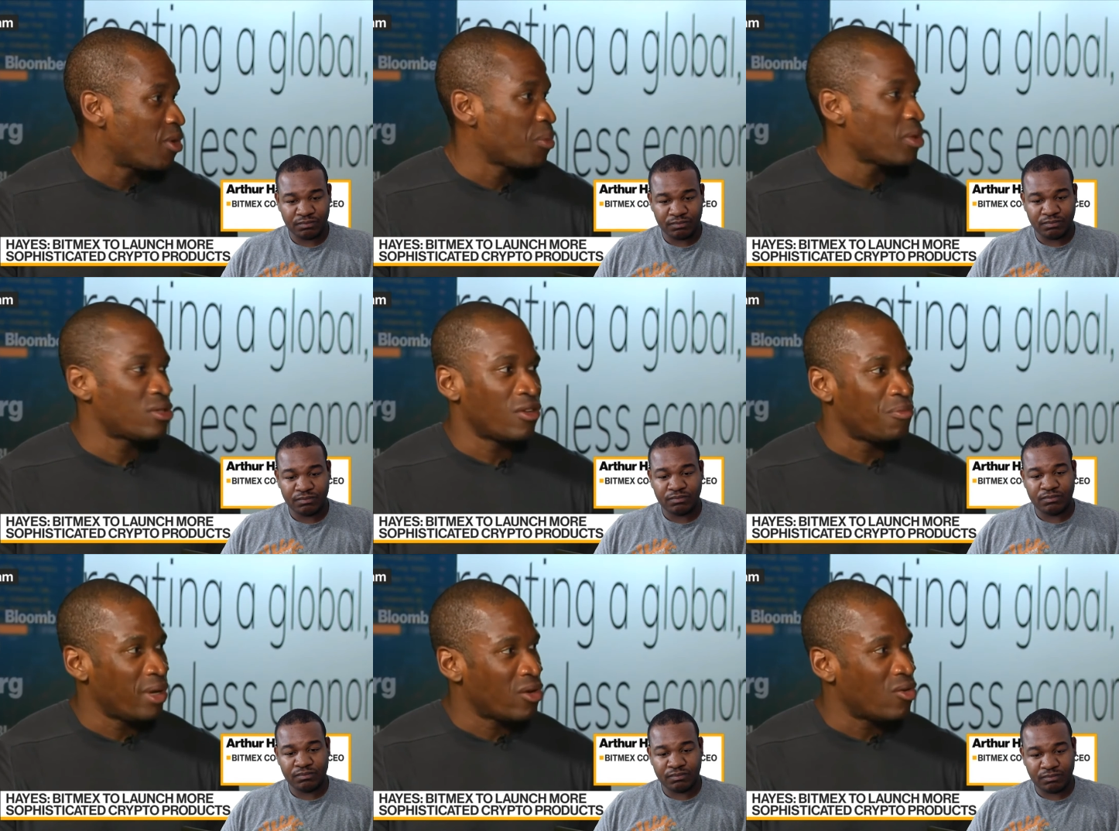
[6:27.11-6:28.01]
Speaker 1: The purpose
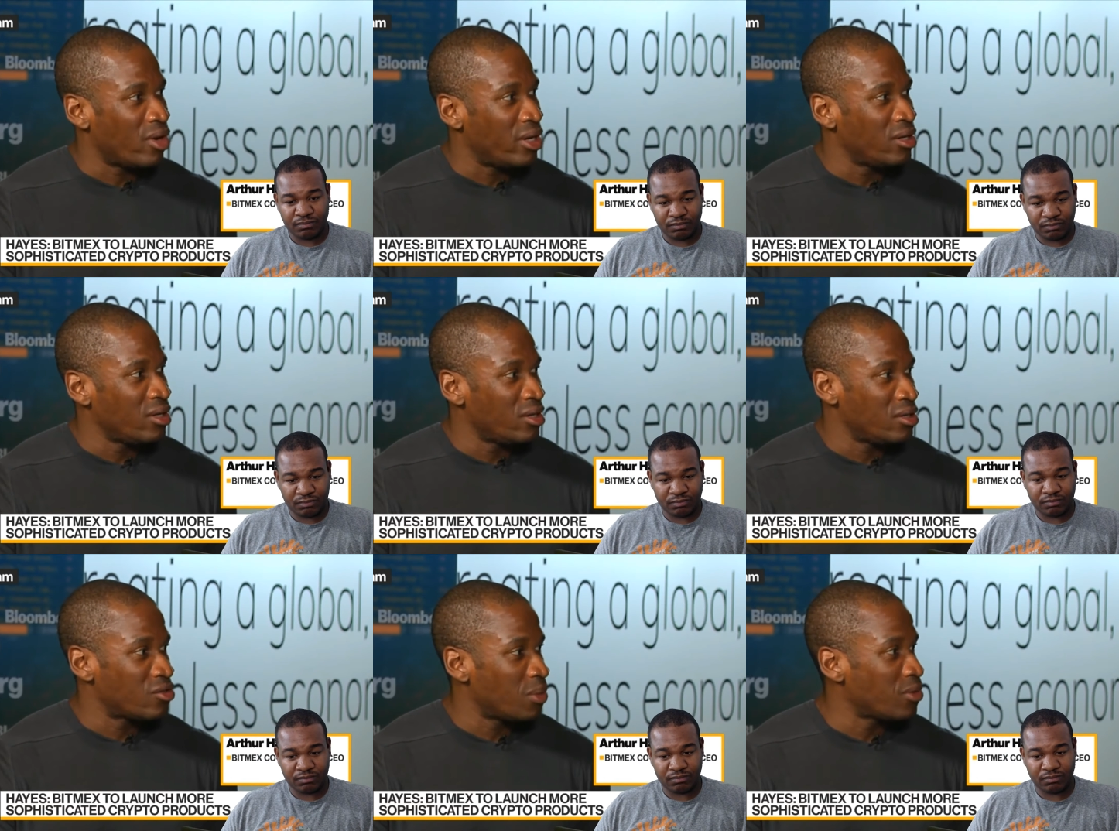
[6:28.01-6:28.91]
of Bitcoin
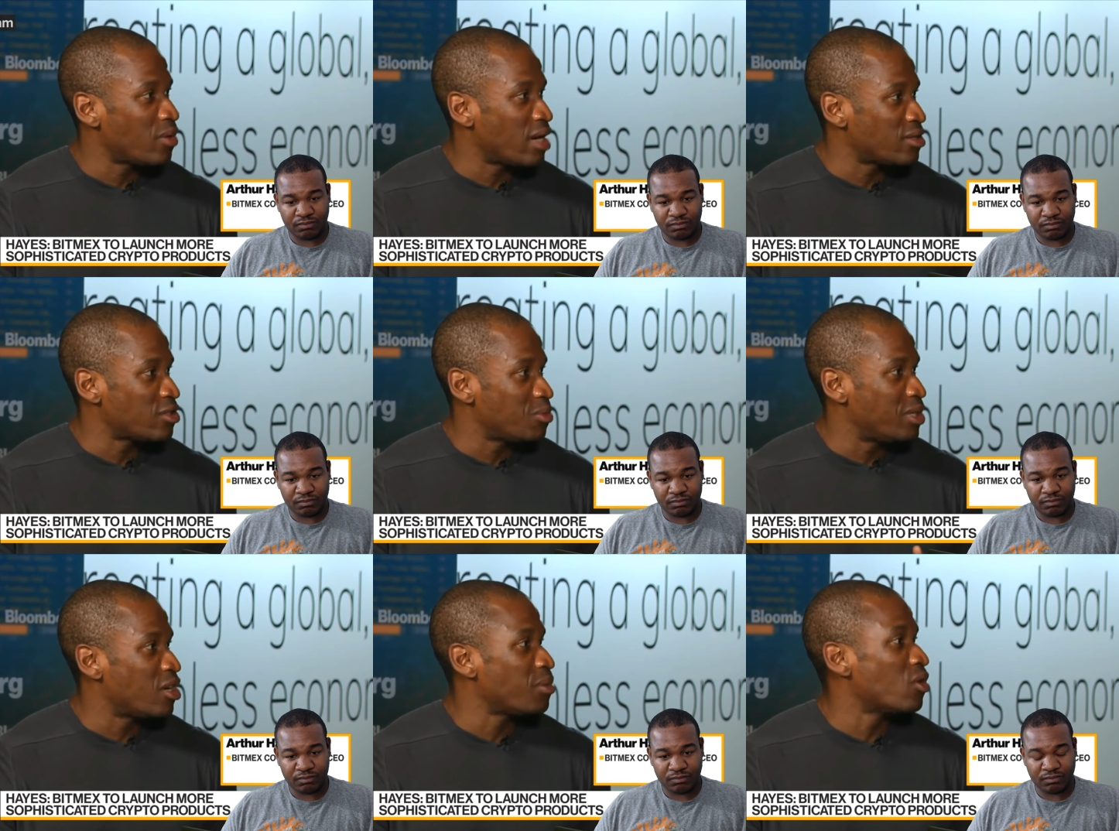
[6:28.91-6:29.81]
and these crypto assets is
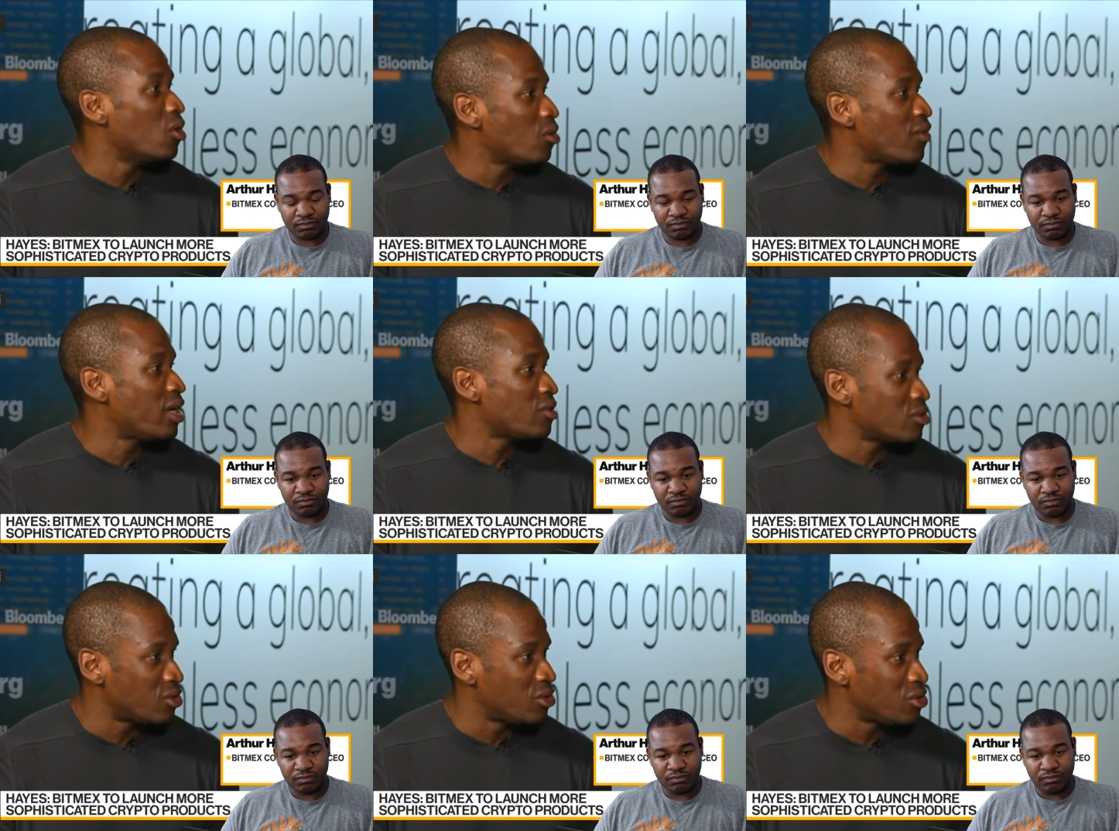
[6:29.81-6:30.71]
to become your own
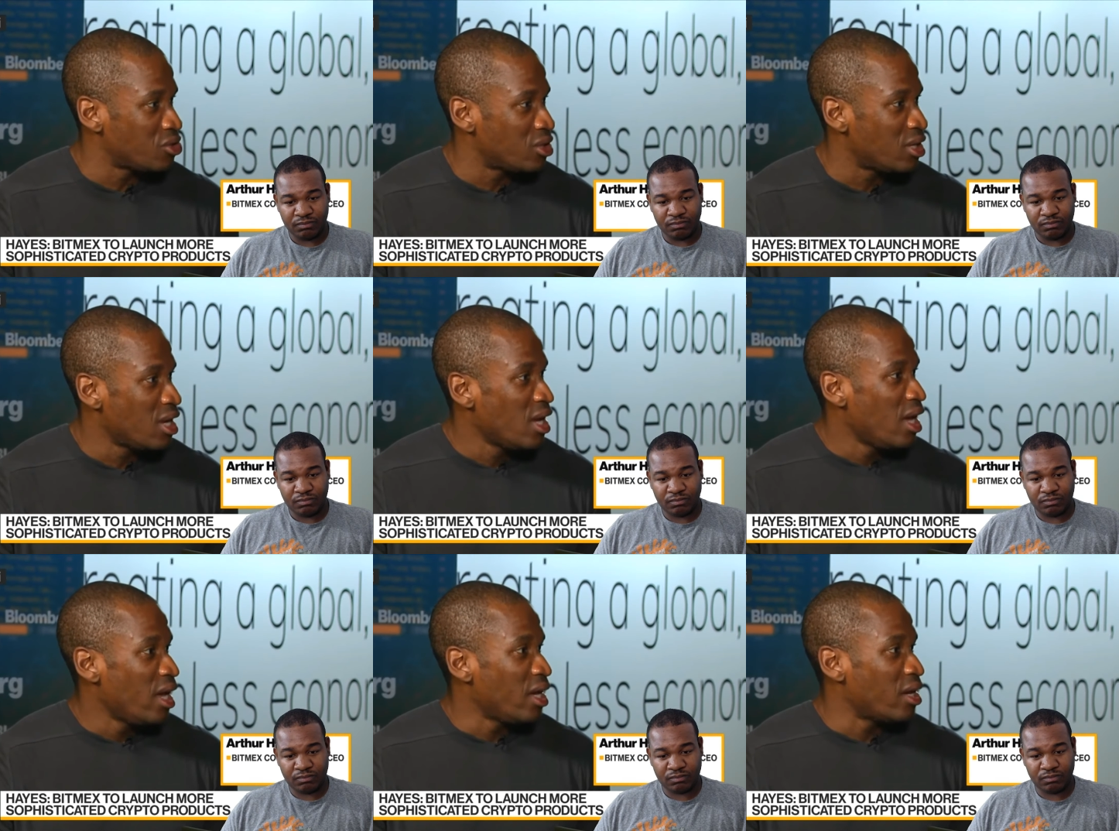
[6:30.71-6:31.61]
financial institution
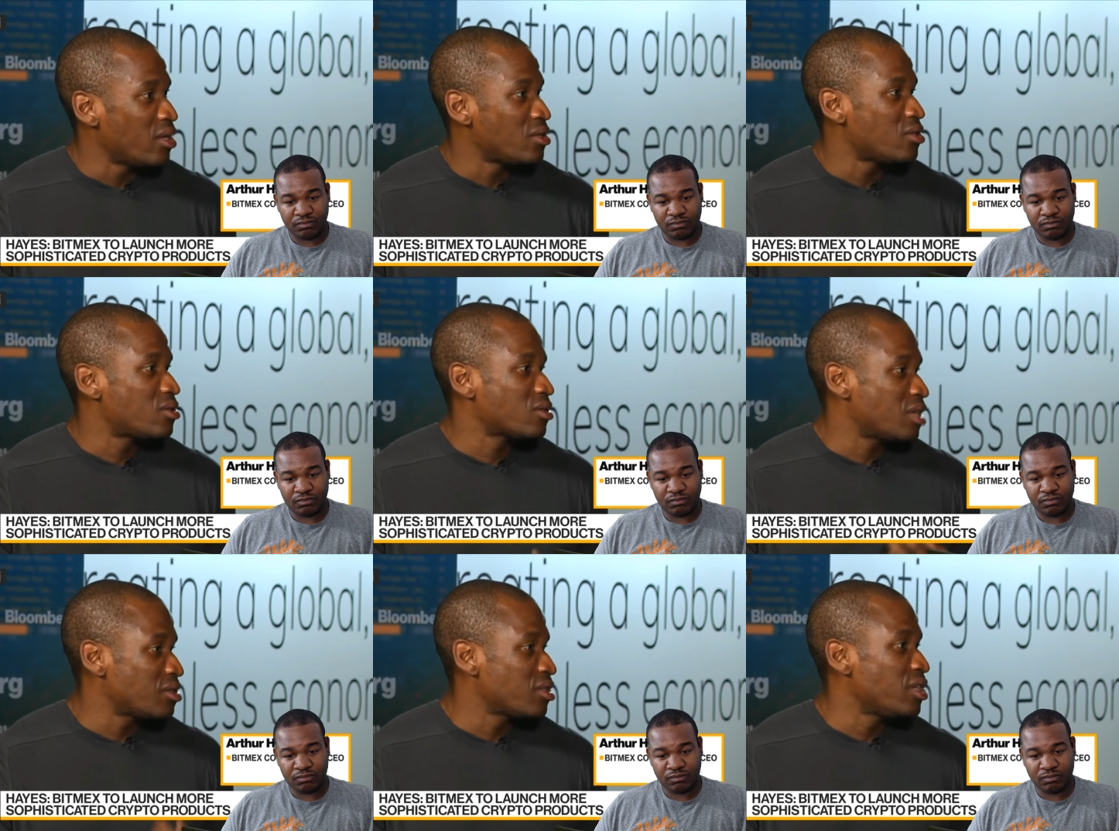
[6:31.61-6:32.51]
and
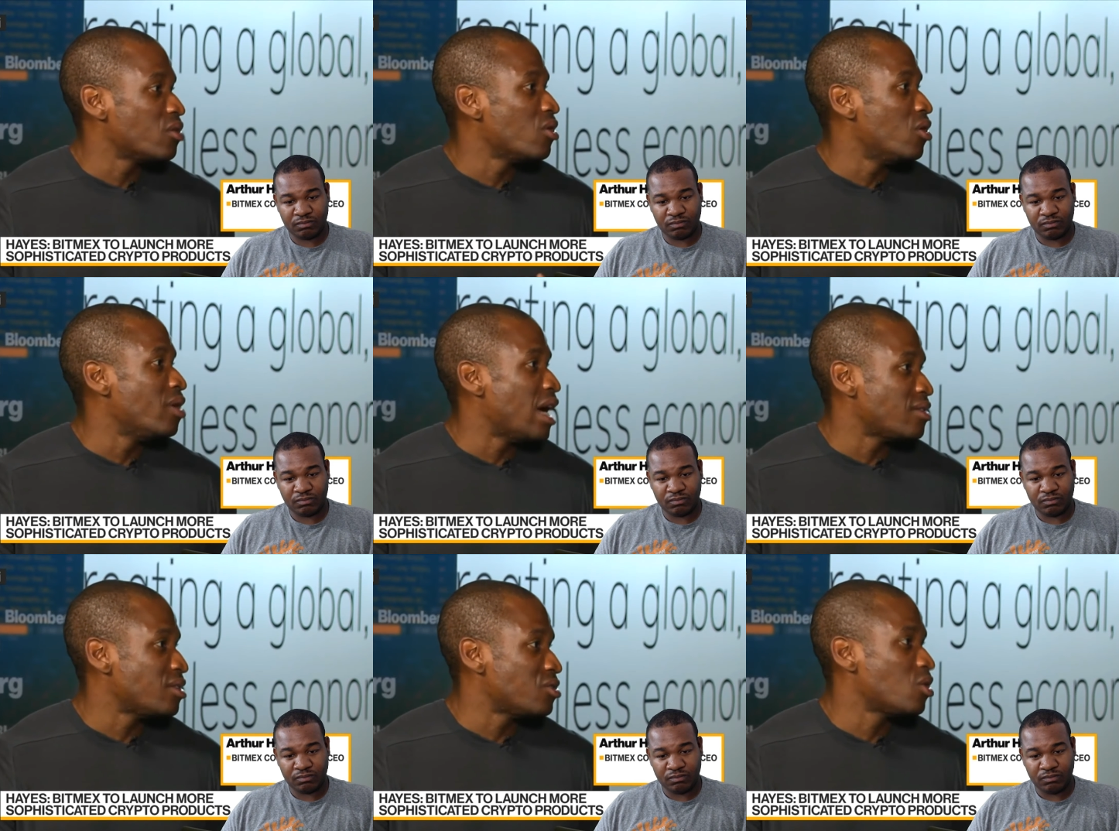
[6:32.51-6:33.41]
custody your own
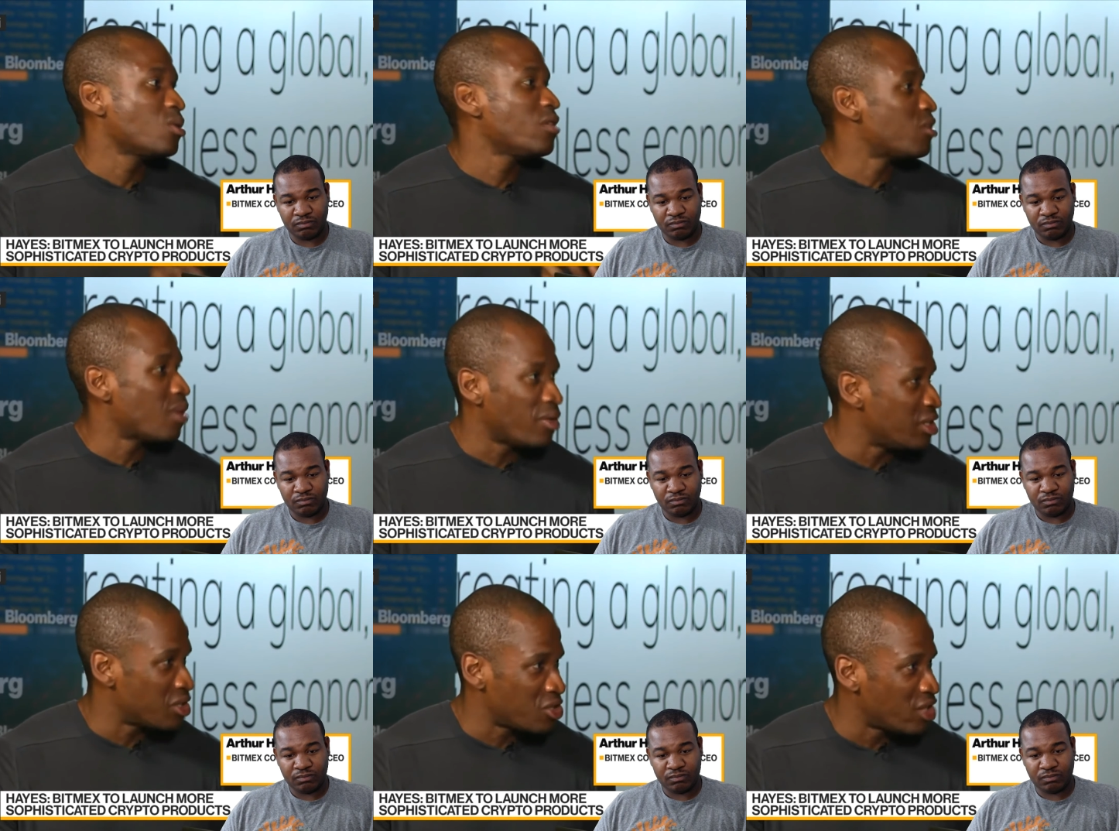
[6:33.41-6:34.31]
assets. Don't leave them
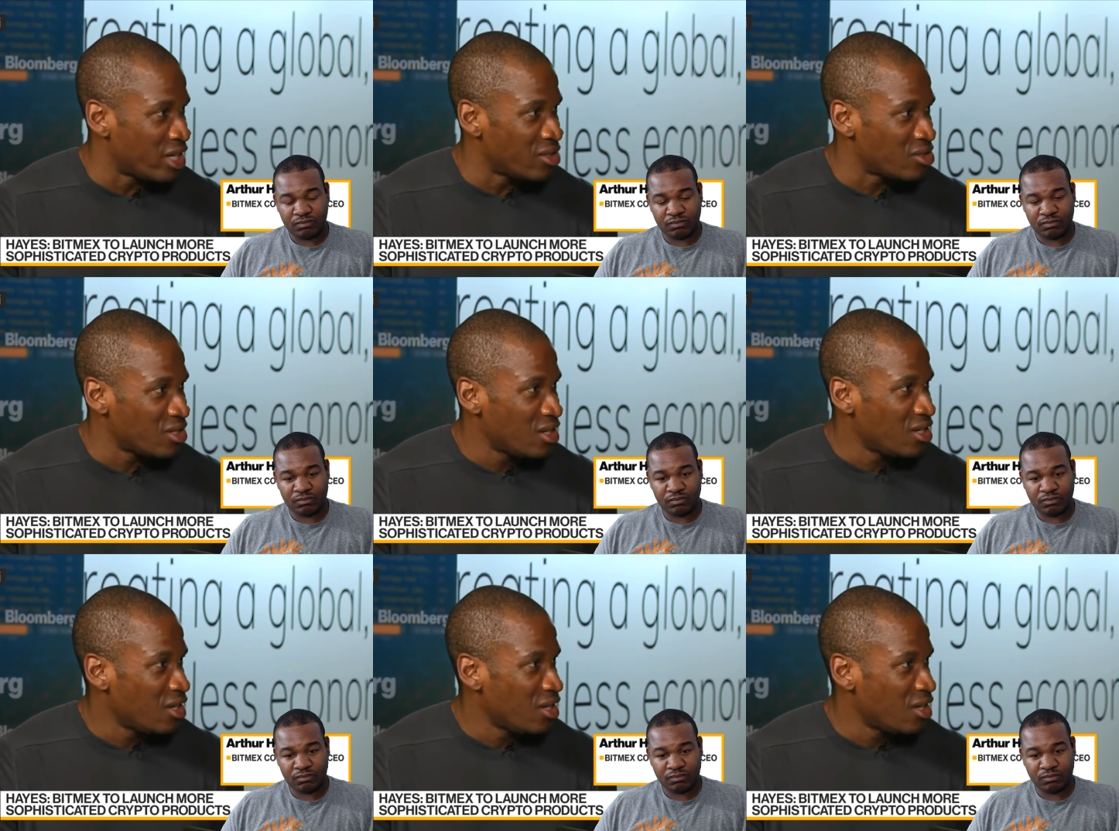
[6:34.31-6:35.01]
on the exchange